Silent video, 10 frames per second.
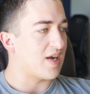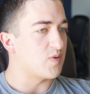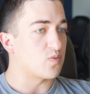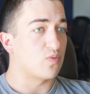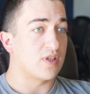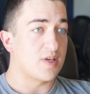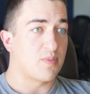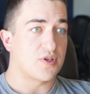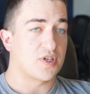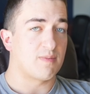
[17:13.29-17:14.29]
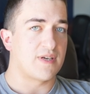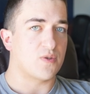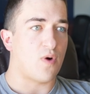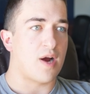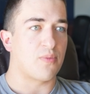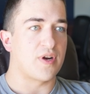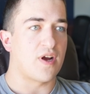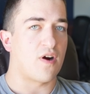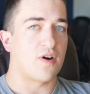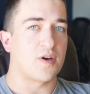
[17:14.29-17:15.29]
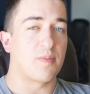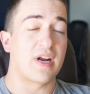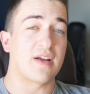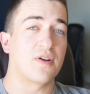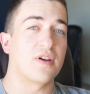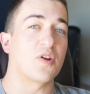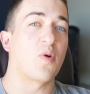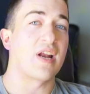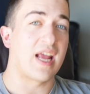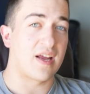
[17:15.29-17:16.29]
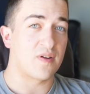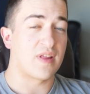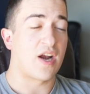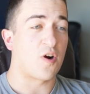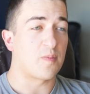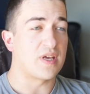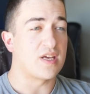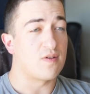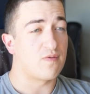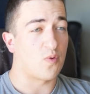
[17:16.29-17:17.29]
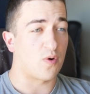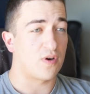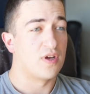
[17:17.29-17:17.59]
I was really pushing my squat pretty hard, but I couldn't quite handle that RPE for,